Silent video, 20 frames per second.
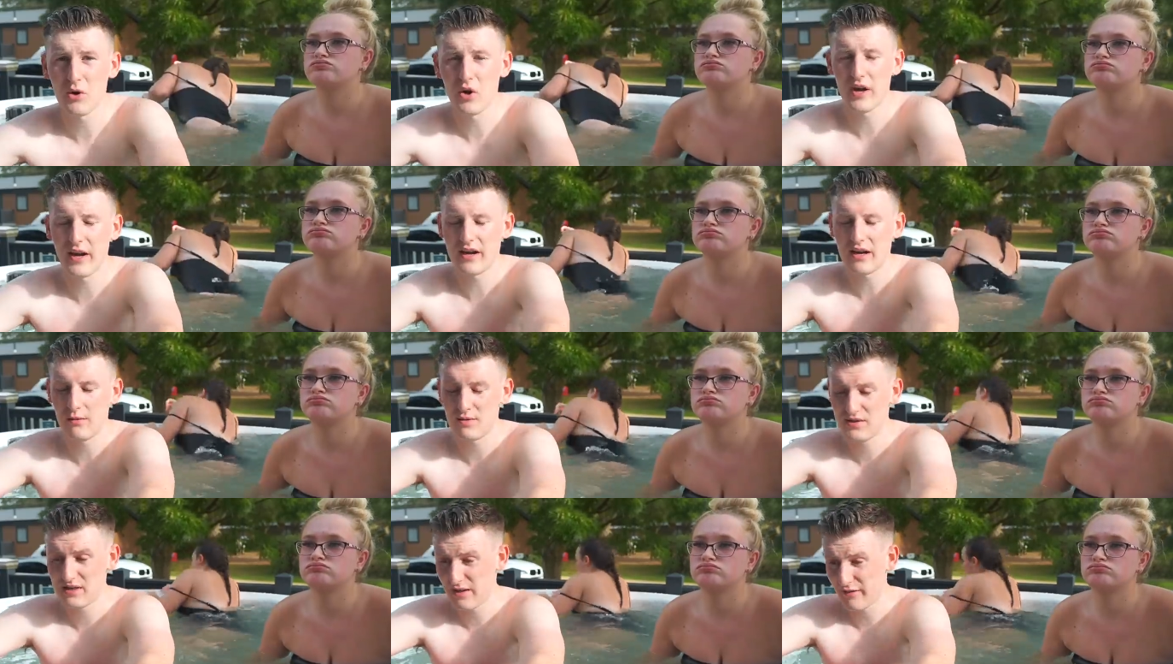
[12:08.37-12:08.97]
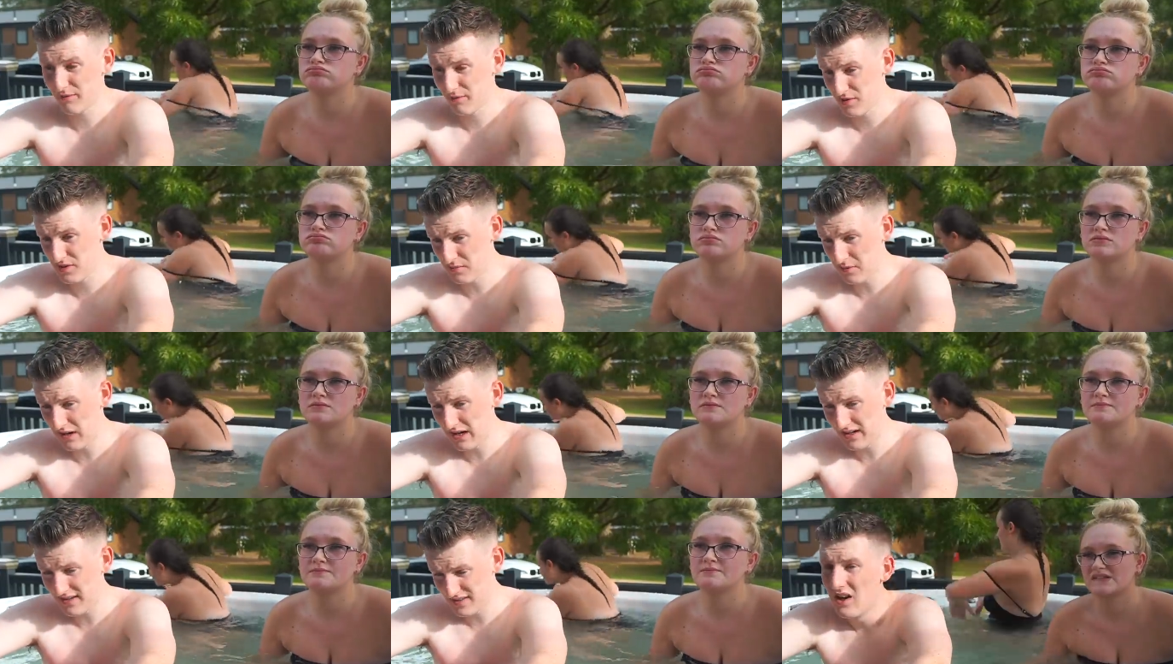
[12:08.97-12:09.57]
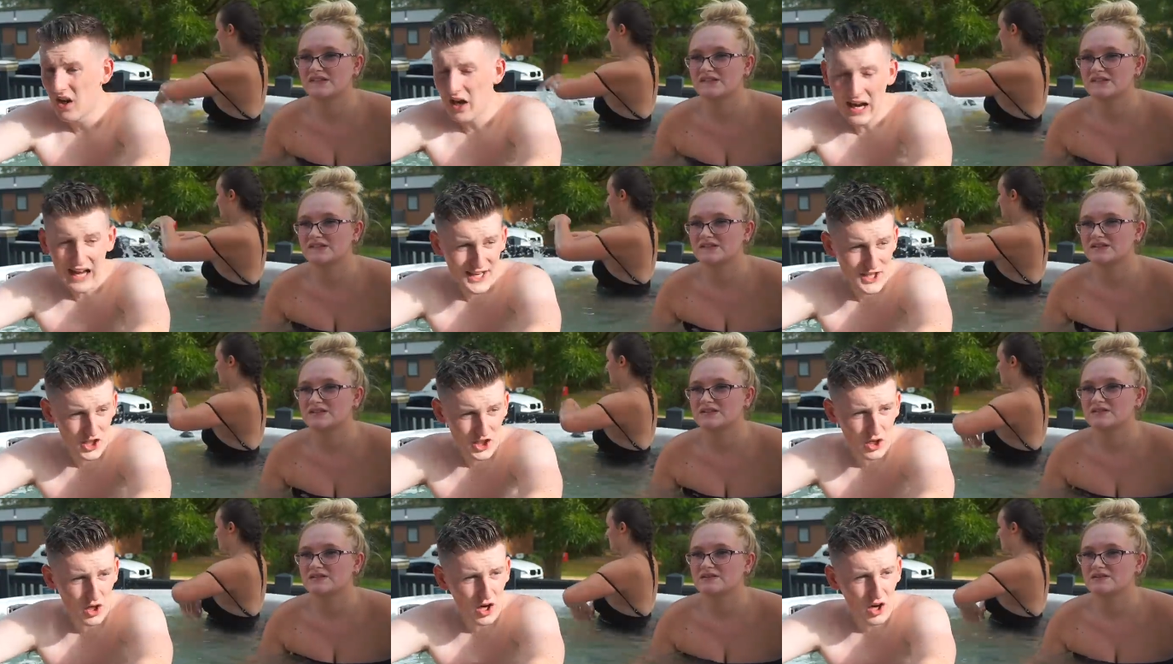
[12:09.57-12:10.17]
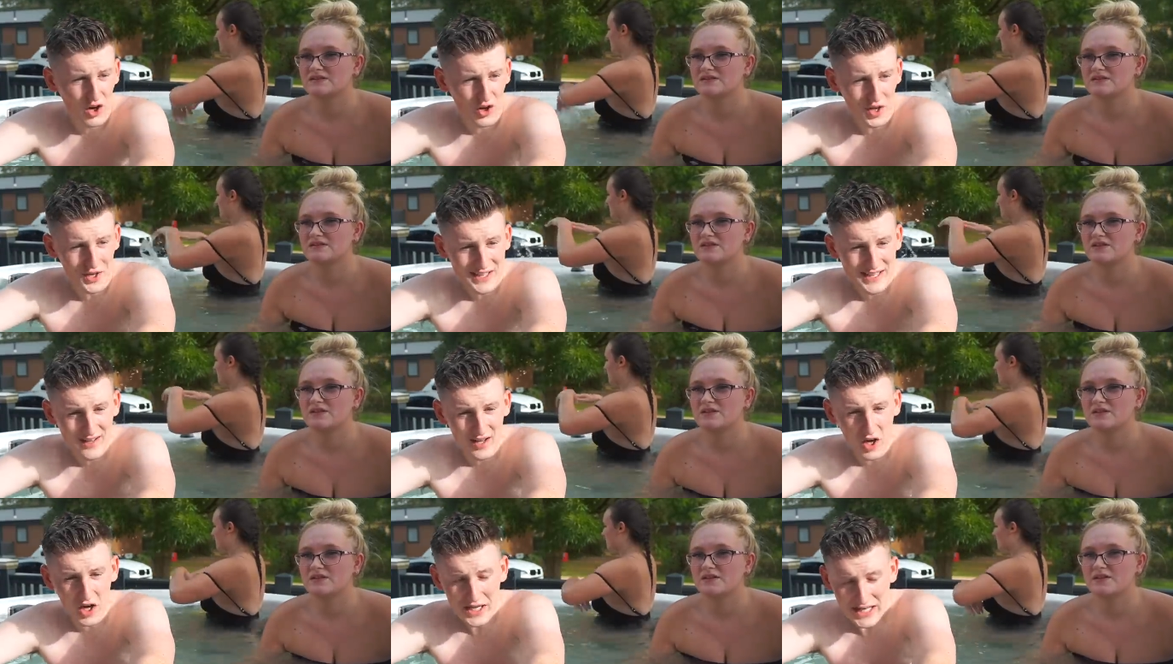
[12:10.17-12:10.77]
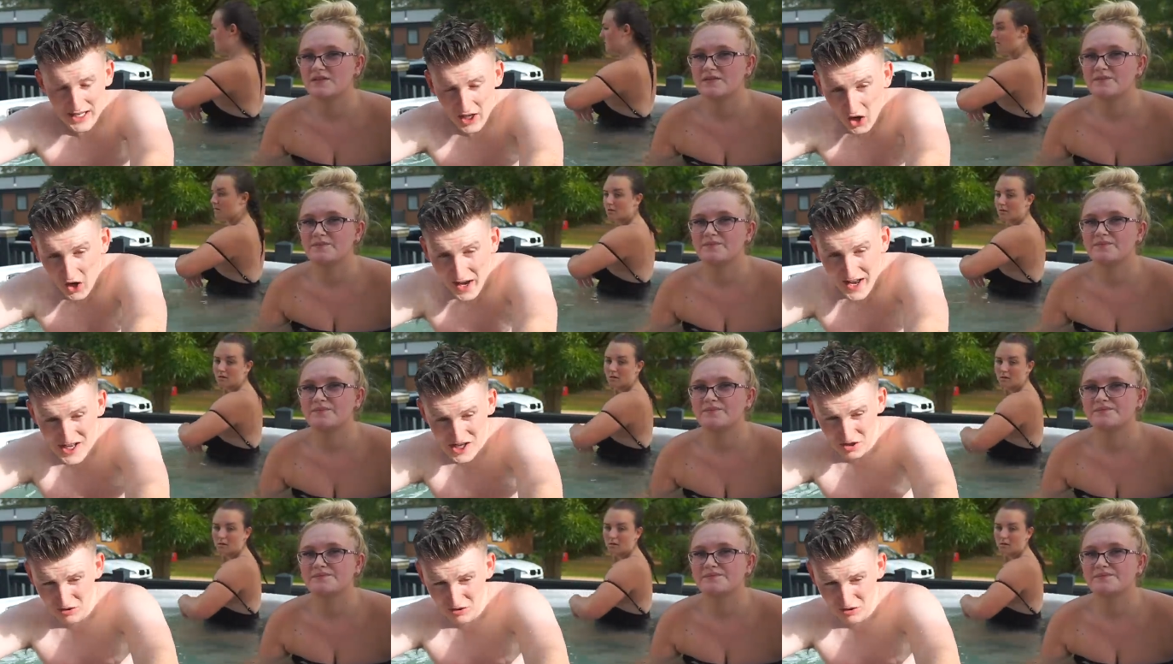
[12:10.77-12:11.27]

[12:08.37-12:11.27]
Speaker 1: got hiccups now from the spice. I actually can't. I need a, I need ice